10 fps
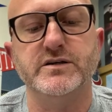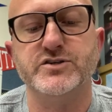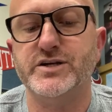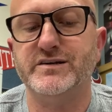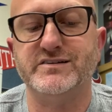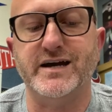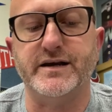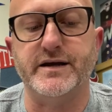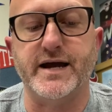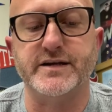She
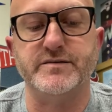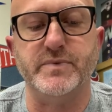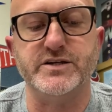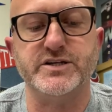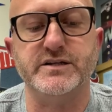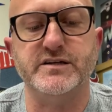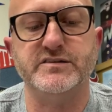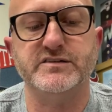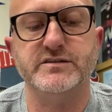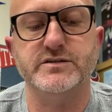decided not to mention
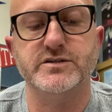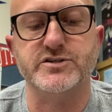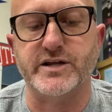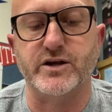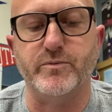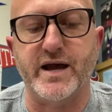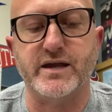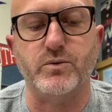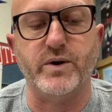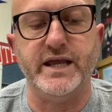this. Should I go
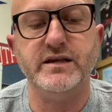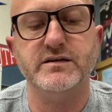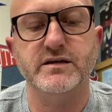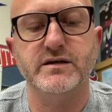back and wait?